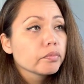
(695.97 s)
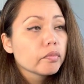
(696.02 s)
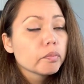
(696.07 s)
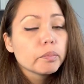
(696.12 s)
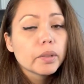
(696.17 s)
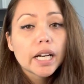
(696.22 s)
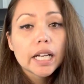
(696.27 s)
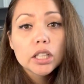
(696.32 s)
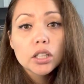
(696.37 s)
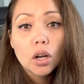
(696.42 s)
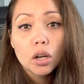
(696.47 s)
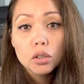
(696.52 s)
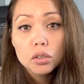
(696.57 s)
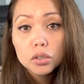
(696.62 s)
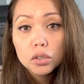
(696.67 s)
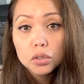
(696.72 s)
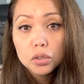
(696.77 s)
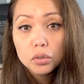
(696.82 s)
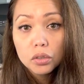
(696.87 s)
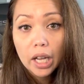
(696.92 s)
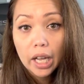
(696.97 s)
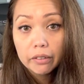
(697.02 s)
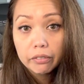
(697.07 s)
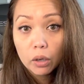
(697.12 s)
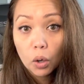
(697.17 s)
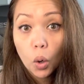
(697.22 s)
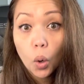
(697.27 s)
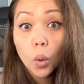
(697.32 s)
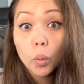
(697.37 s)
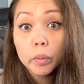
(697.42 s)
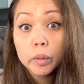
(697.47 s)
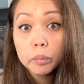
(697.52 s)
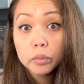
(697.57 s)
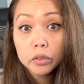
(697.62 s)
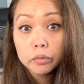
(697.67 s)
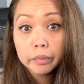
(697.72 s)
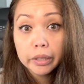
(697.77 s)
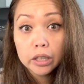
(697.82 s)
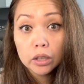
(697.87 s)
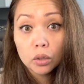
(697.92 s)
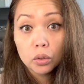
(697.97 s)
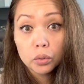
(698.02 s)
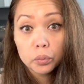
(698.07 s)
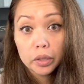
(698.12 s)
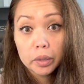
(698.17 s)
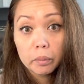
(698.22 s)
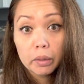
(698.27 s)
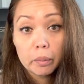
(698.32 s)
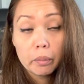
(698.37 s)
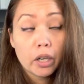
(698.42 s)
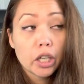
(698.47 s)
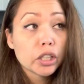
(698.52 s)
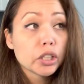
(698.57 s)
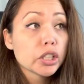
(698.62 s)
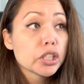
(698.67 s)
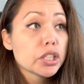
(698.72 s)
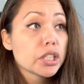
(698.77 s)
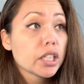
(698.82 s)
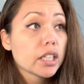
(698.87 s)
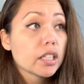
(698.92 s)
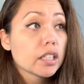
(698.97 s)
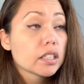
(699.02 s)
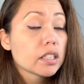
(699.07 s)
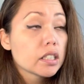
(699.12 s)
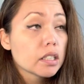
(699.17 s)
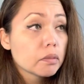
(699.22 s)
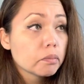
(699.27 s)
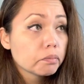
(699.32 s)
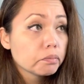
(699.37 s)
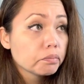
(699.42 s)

but I also do have a home improvement loan with my partner, Jess.